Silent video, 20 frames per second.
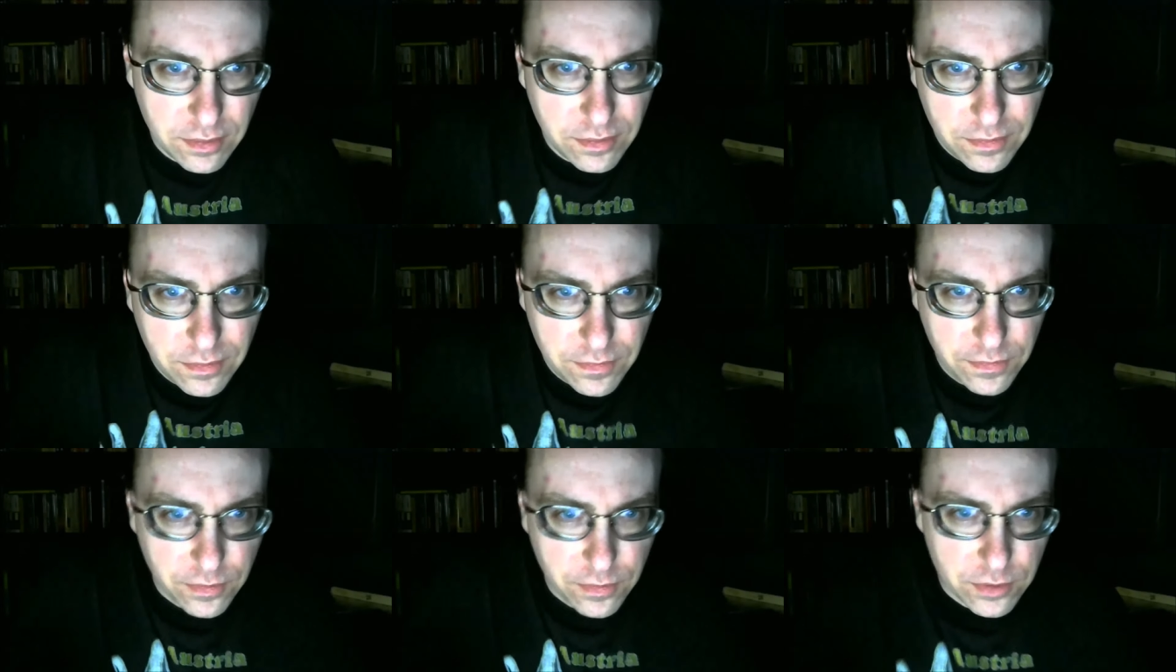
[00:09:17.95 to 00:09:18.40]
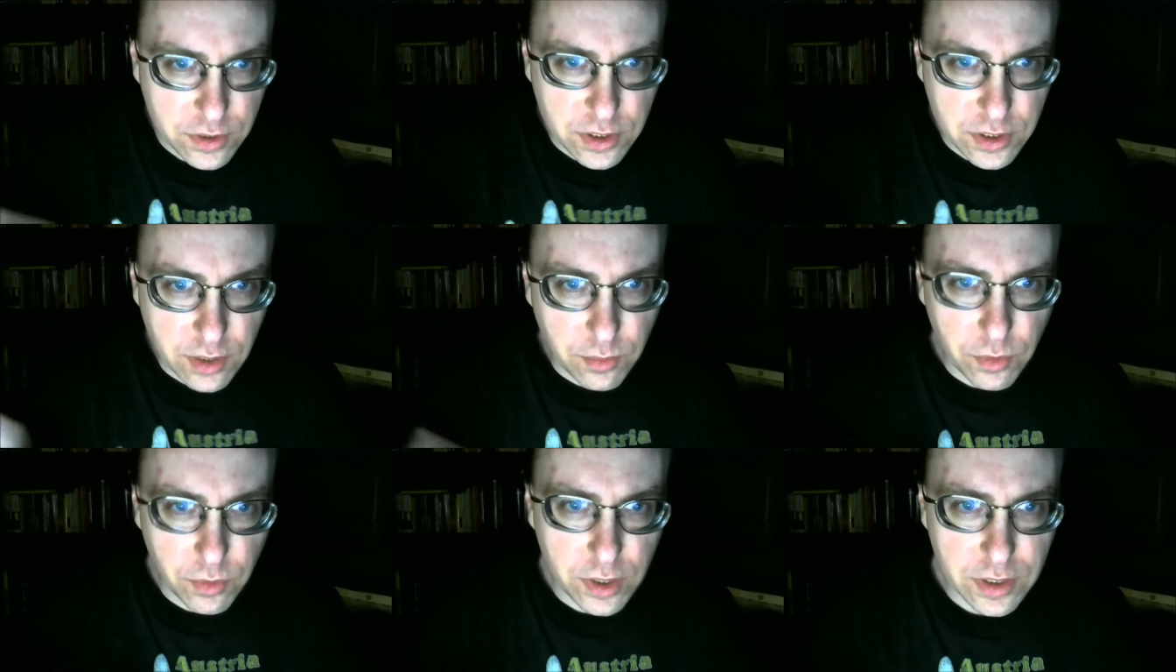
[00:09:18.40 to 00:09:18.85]
For
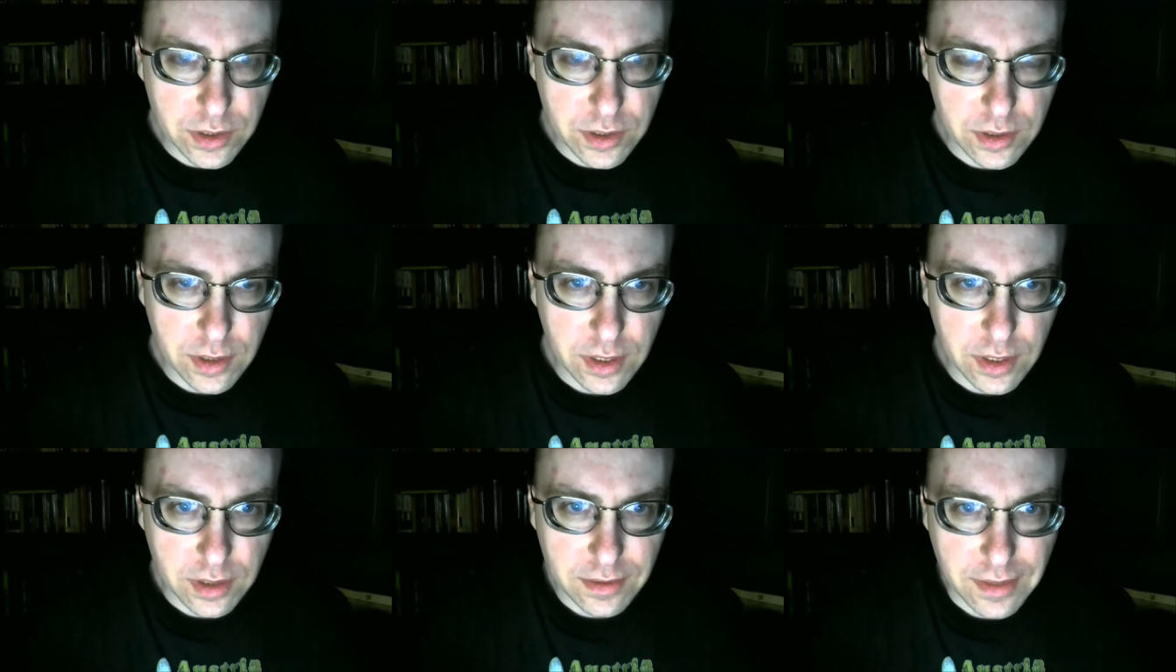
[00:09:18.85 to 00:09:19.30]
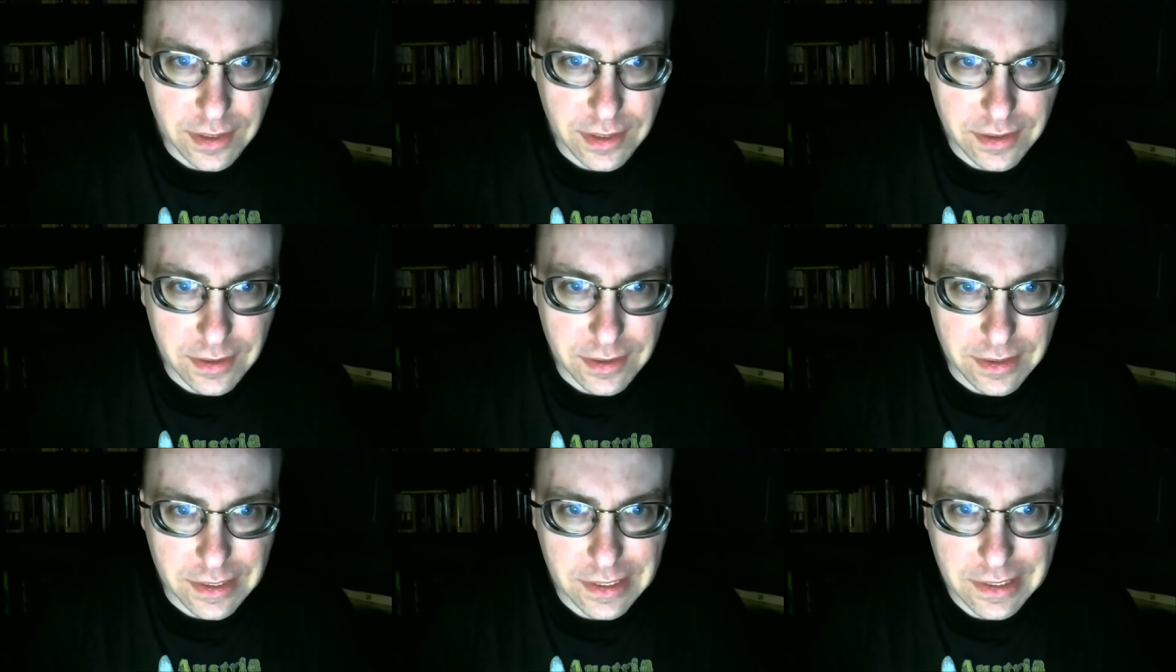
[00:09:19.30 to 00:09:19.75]
some reason that
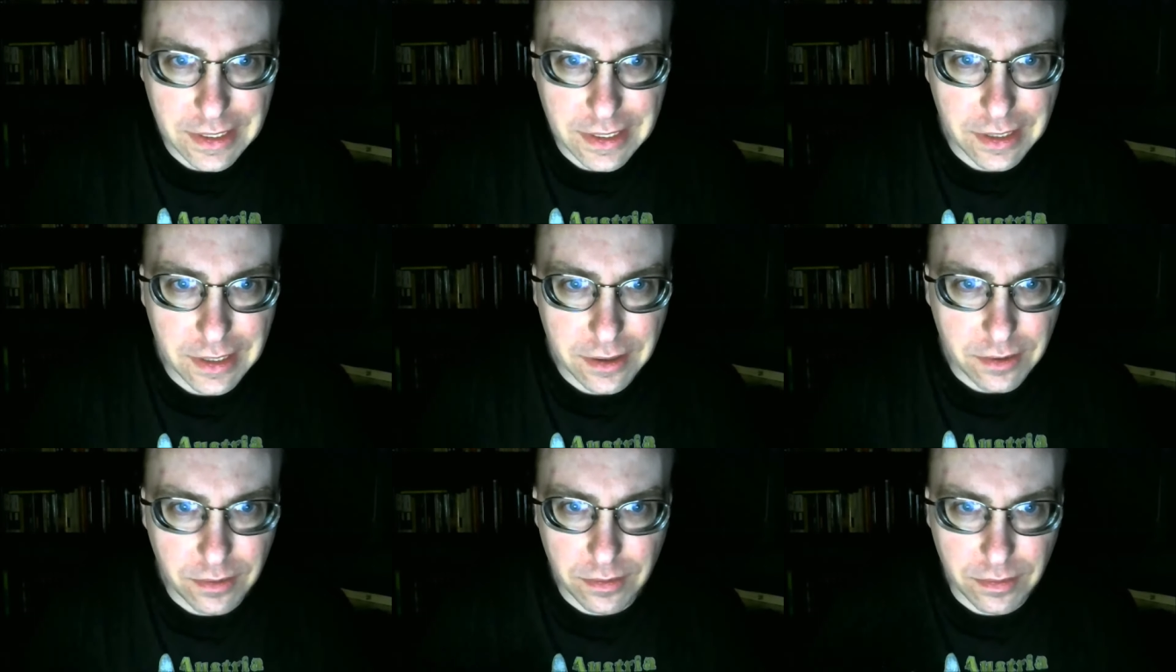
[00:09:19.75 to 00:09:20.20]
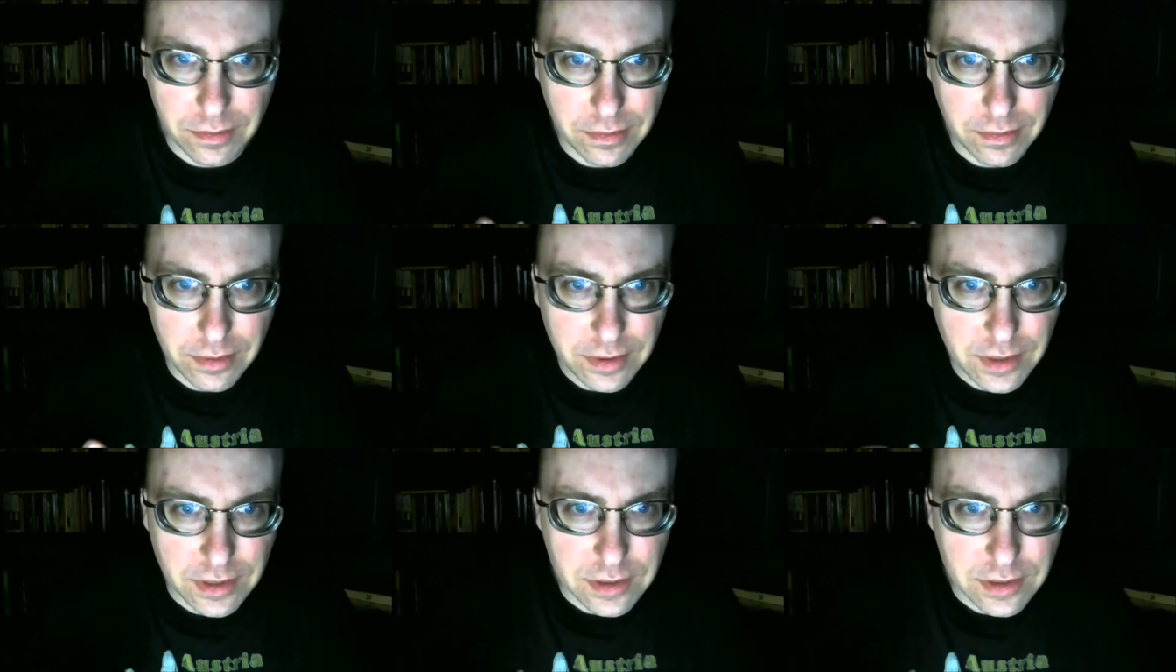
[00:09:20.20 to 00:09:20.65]
doesn't stick or
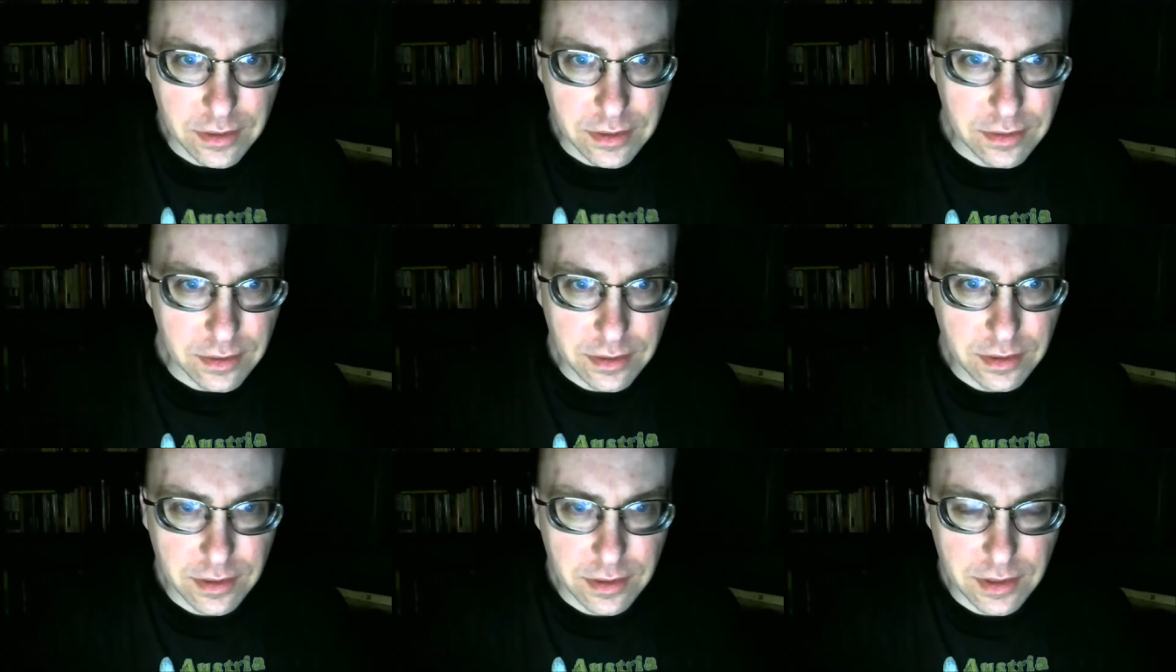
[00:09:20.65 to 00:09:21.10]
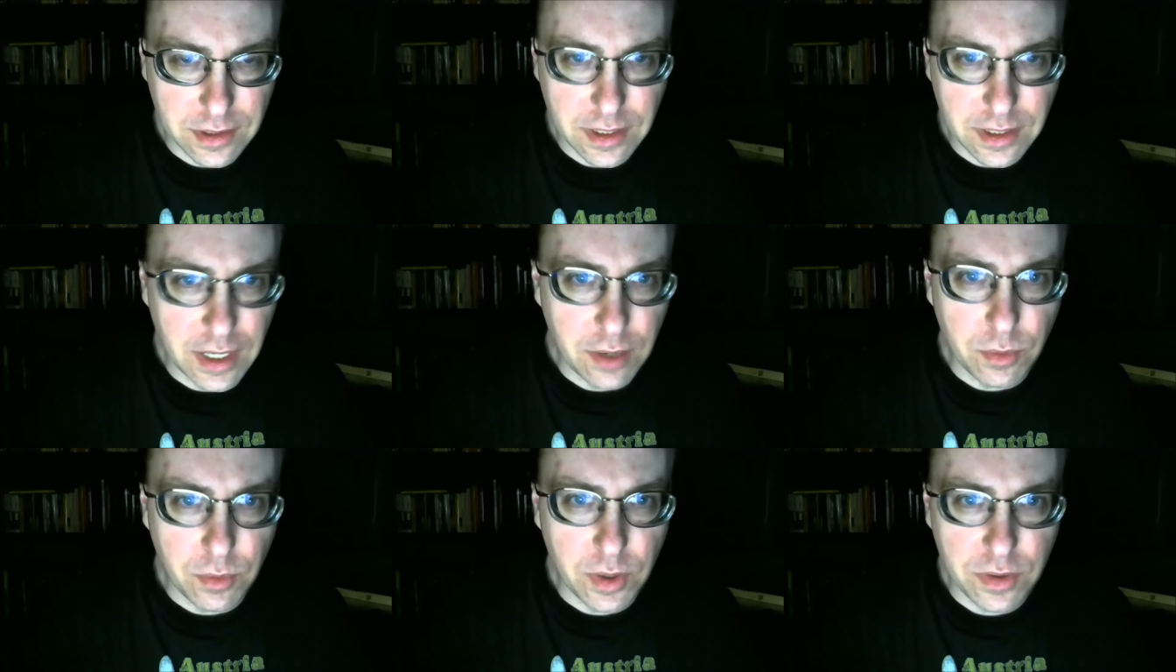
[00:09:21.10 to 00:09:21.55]
it doesn't
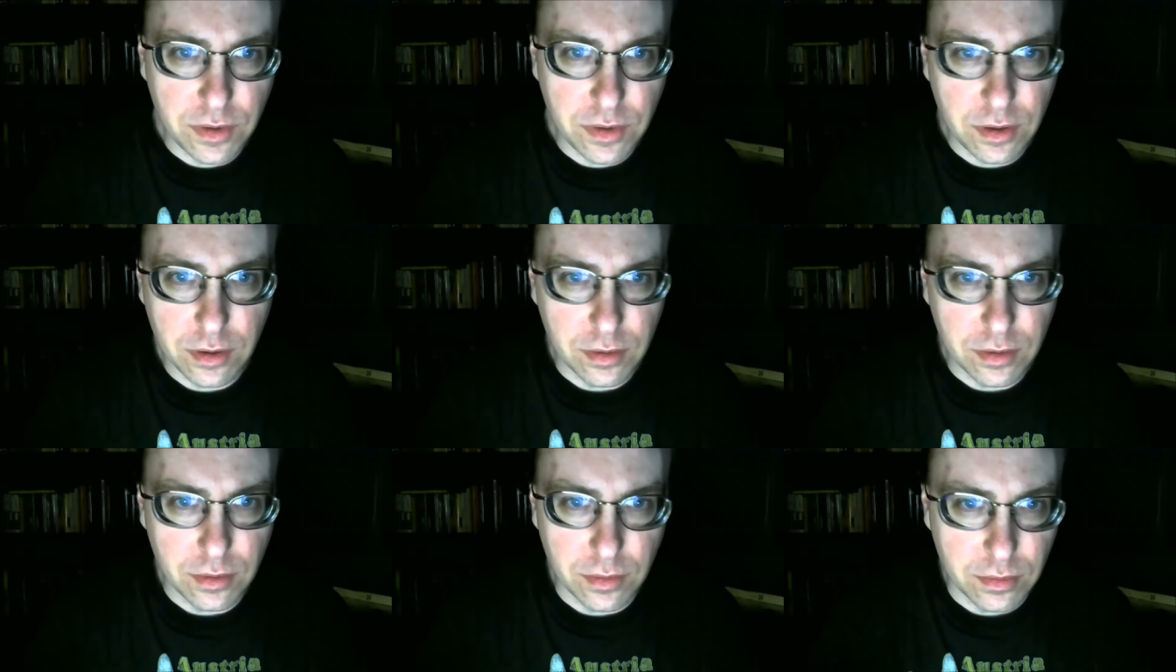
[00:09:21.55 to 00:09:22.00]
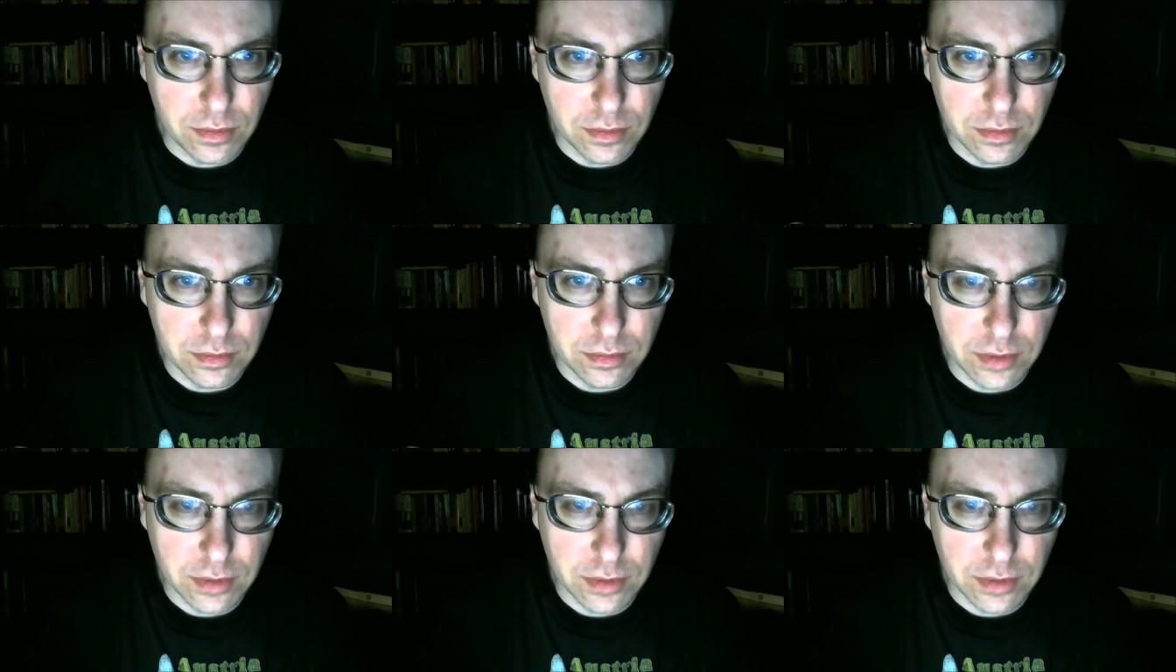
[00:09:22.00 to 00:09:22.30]
stay with you,